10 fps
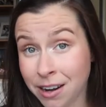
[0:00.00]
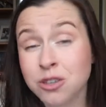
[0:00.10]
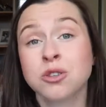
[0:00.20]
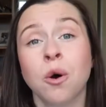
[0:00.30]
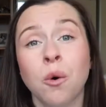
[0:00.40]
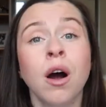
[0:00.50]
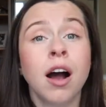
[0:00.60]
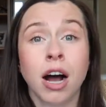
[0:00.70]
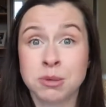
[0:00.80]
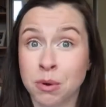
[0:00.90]
So
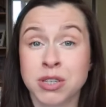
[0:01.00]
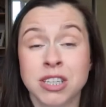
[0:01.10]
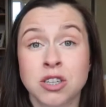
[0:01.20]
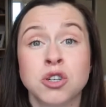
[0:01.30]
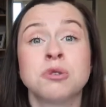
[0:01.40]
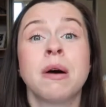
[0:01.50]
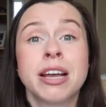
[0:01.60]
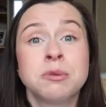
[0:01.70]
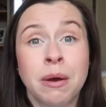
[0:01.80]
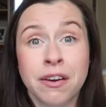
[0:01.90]
I suppose this is just my
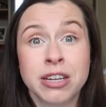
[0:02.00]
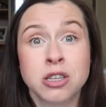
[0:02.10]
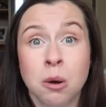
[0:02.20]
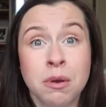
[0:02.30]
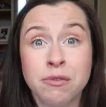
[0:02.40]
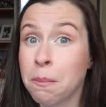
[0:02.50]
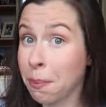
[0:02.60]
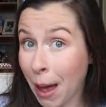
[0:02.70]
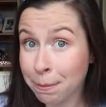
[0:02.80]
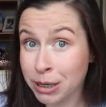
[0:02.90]
experience coming from
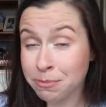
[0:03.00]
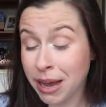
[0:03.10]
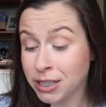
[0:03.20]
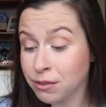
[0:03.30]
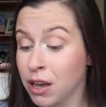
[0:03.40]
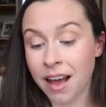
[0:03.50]
that perspective.